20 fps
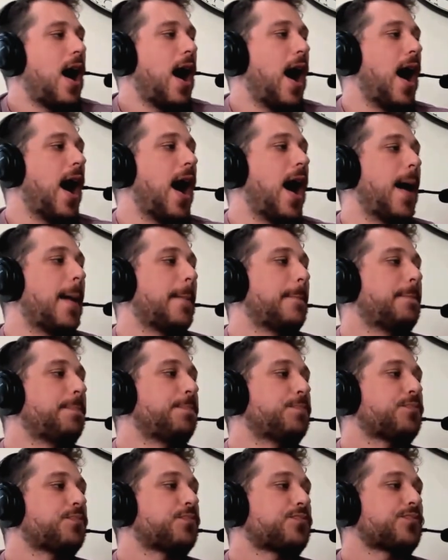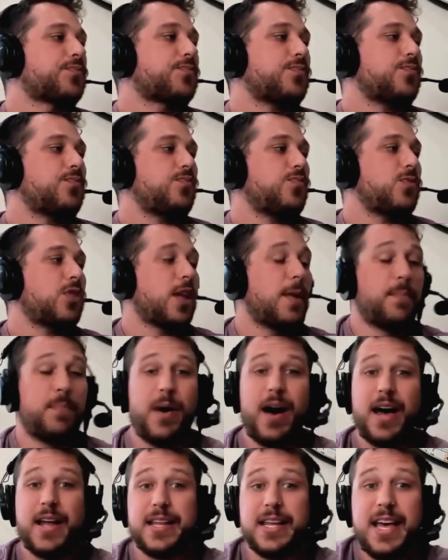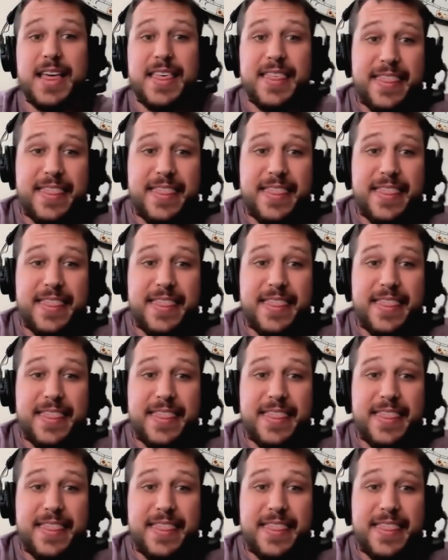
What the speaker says: But